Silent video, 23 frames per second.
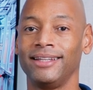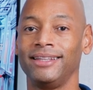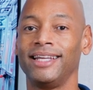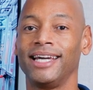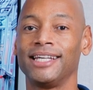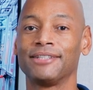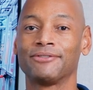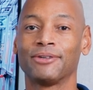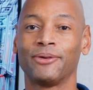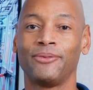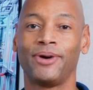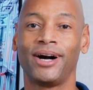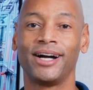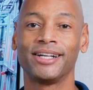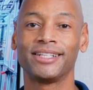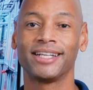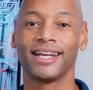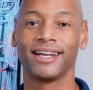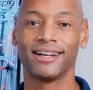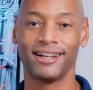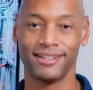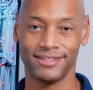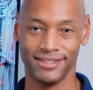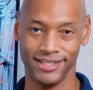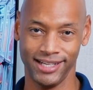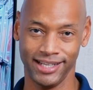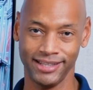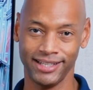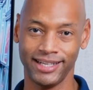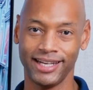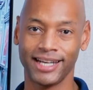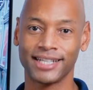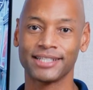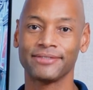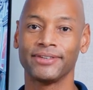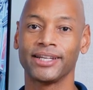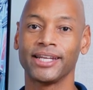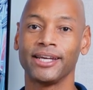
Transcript: Thanks for watching, and I'll see you on the next